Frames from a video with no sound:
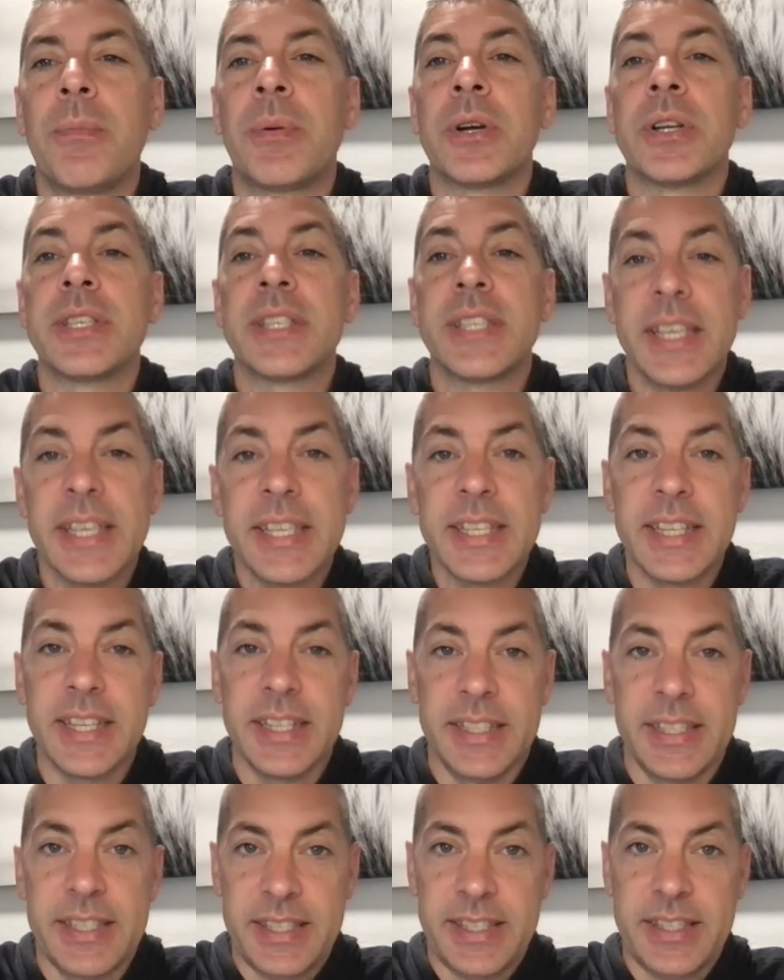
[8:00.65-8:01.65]

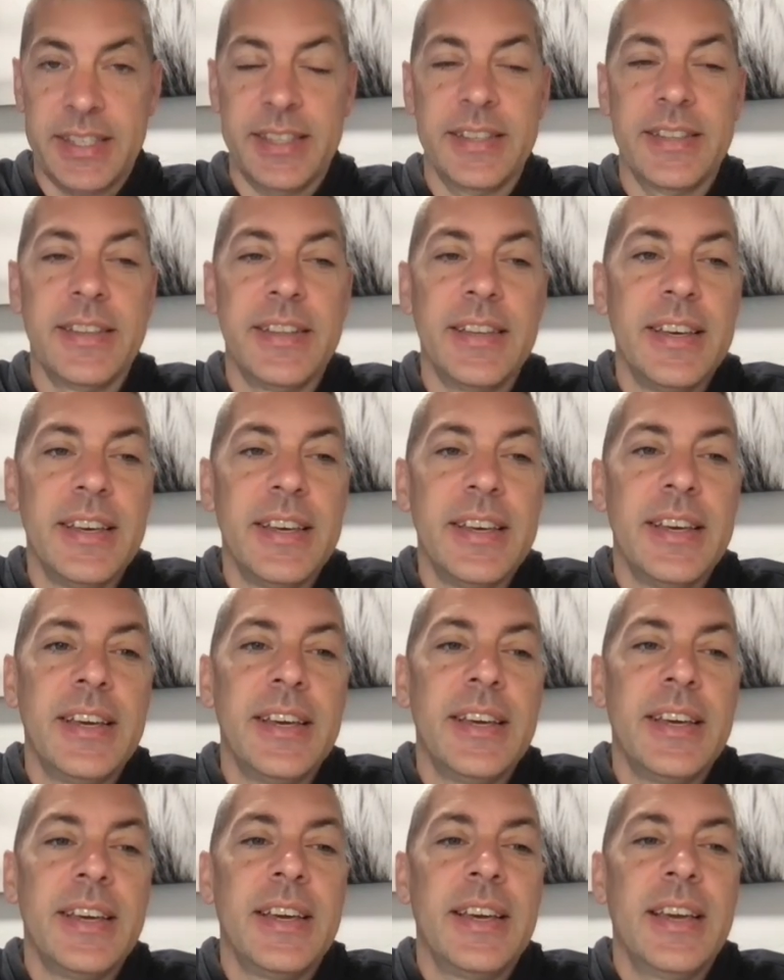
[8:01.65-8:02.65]
persistence.
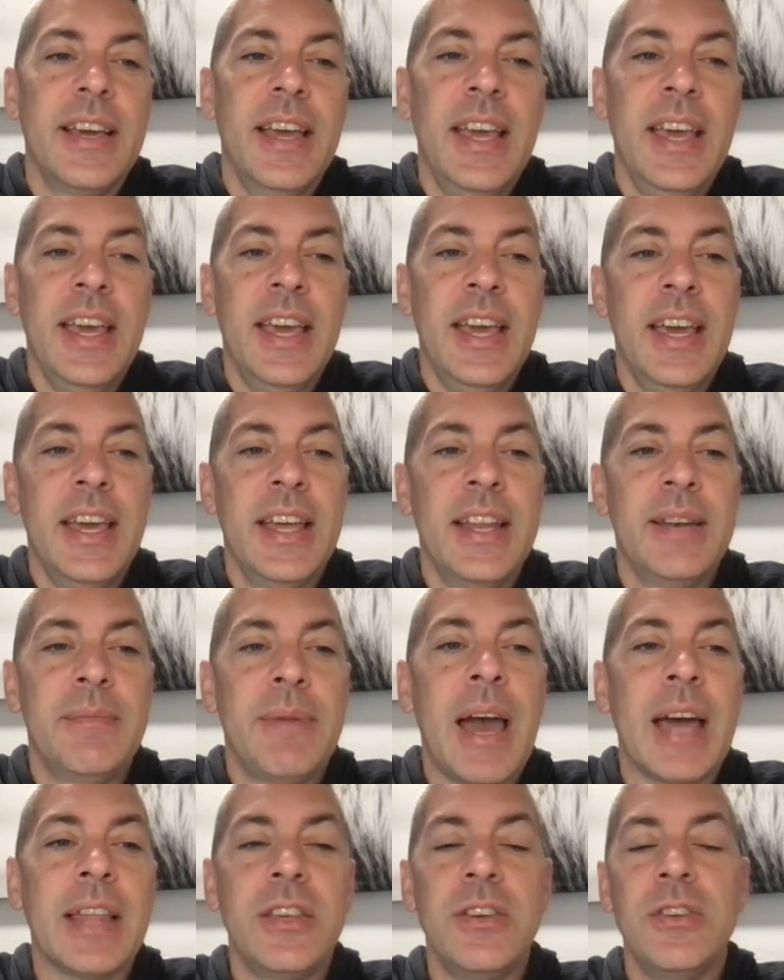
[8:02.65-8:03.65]
In
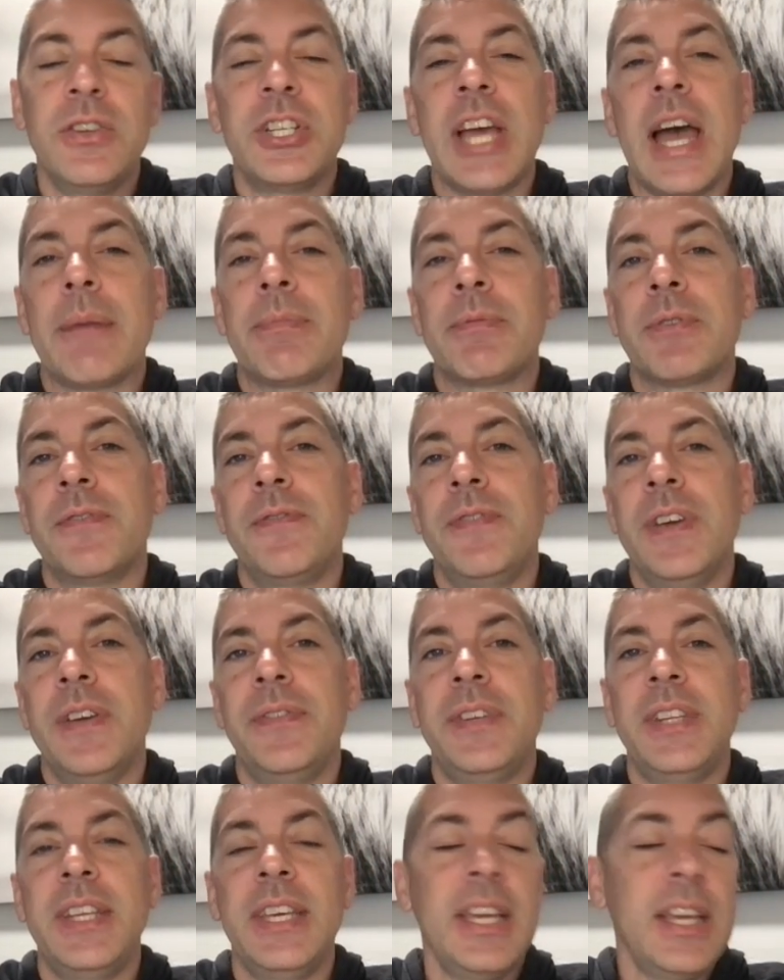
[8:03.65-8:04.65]
Matthew chapter
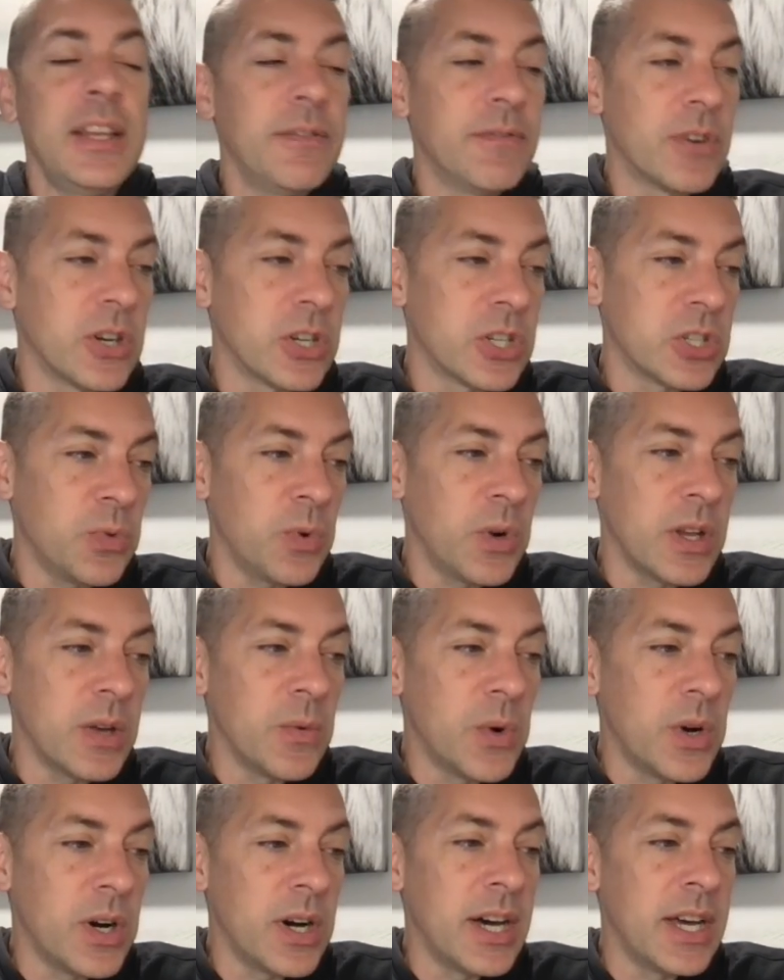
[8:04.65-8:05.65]
15, verse
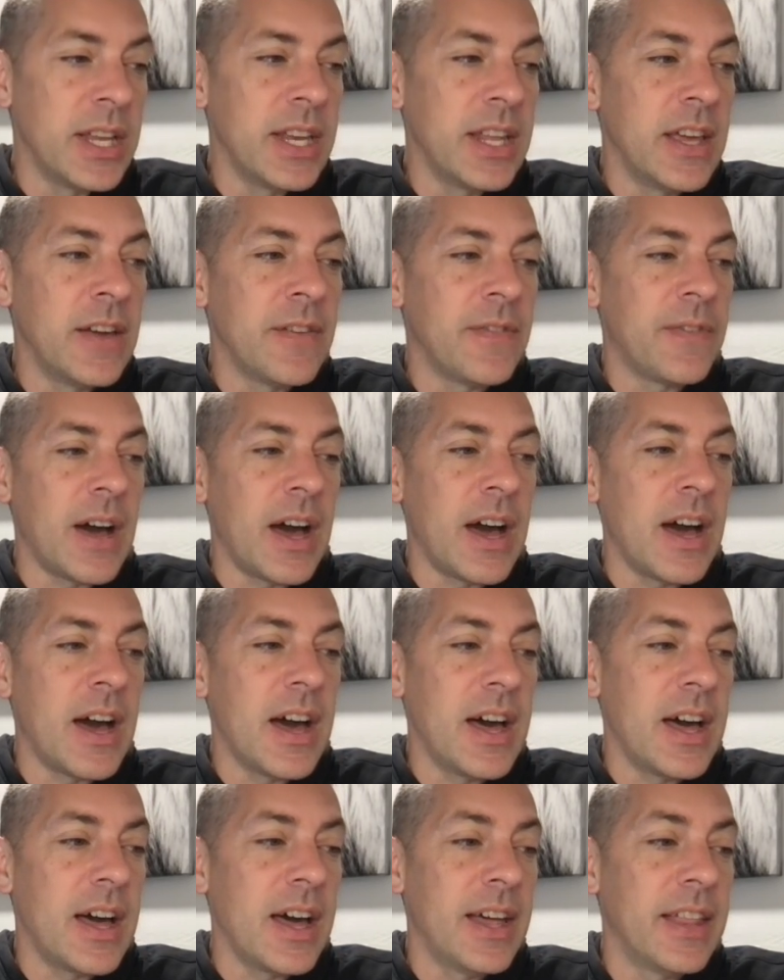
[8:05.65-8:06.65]
21,
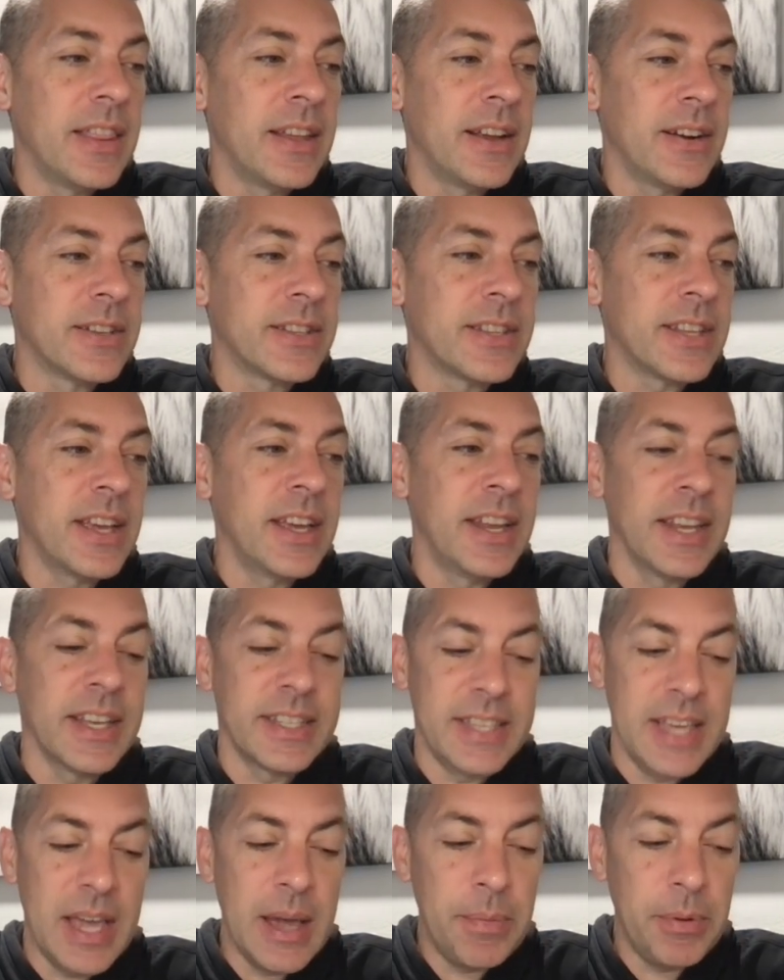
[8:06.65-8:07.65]
there's an
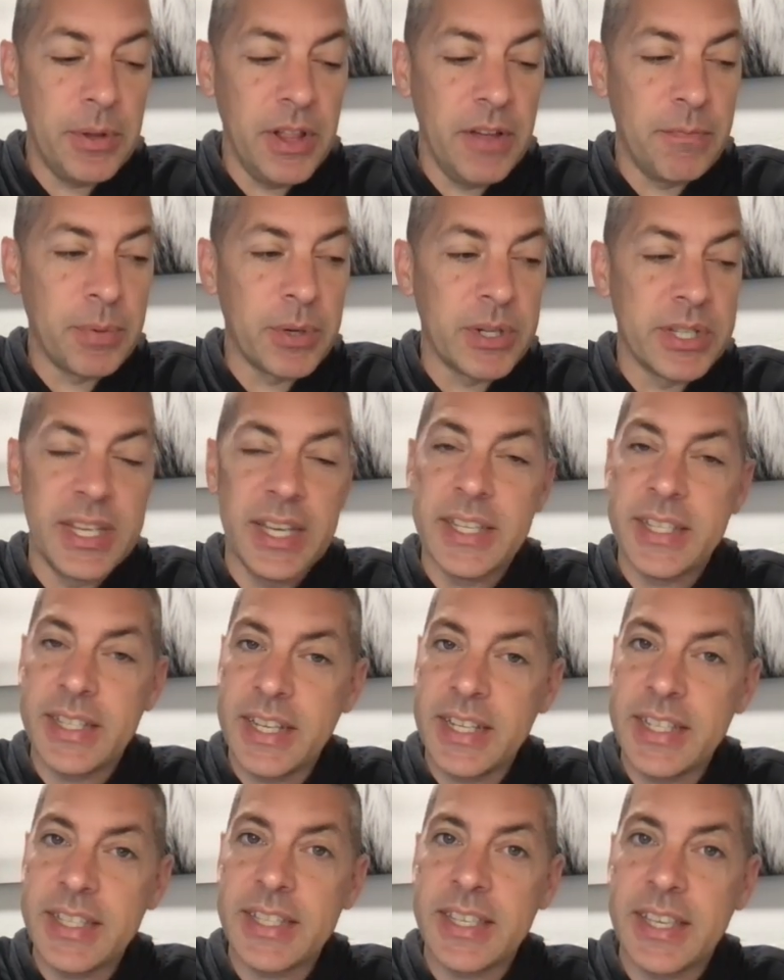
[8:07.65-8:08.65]
example of
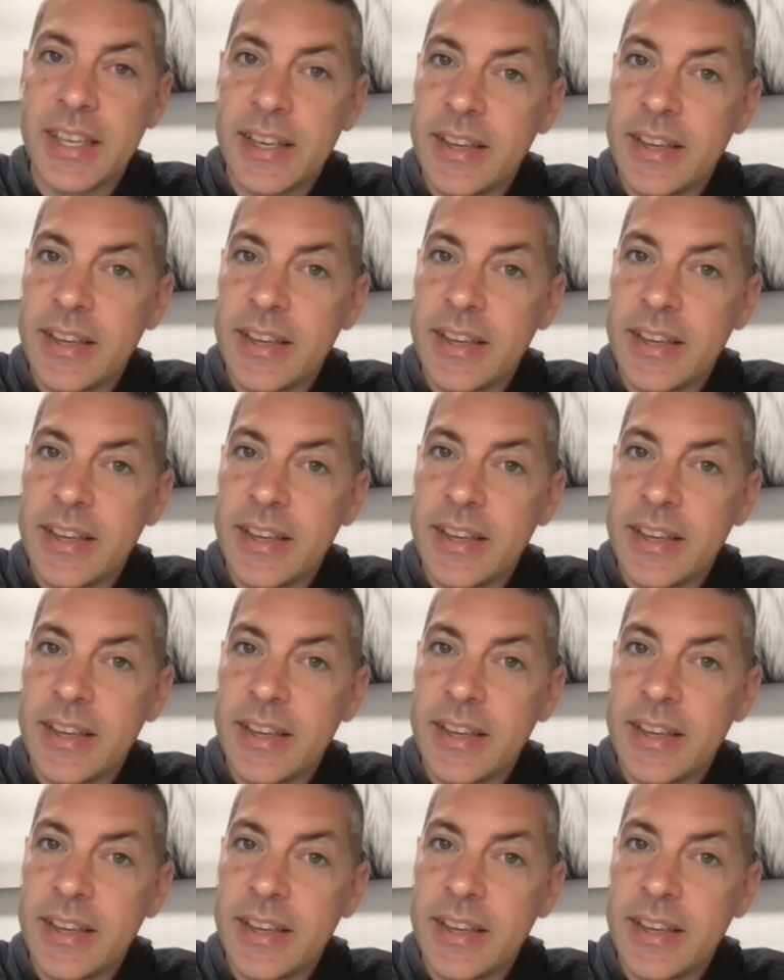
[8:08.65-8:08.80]
persistence,